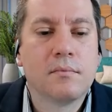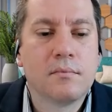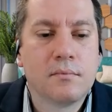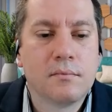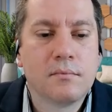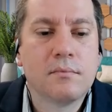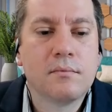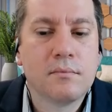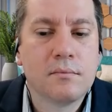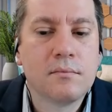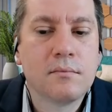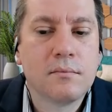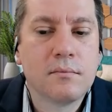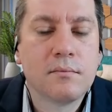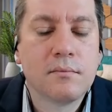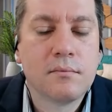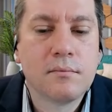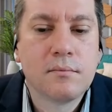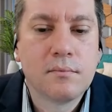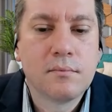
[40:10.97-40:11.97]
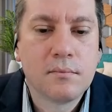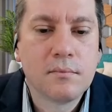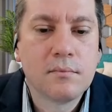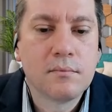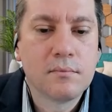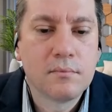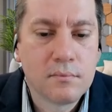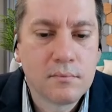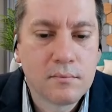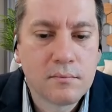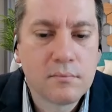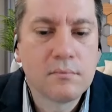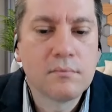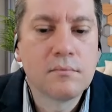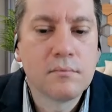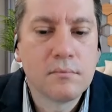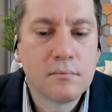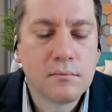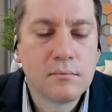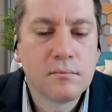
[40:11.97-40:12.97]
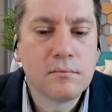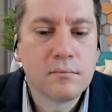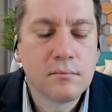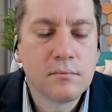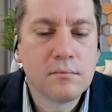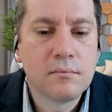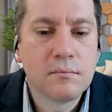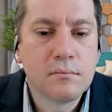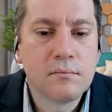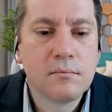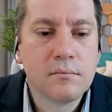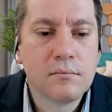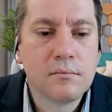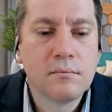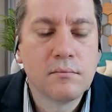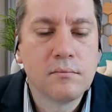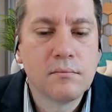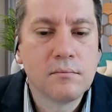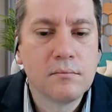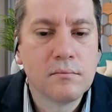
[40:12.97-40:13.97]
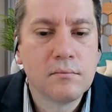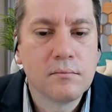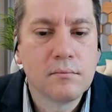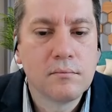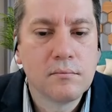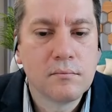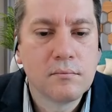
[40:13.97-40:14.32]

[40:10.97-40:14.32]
This person isn't speaking.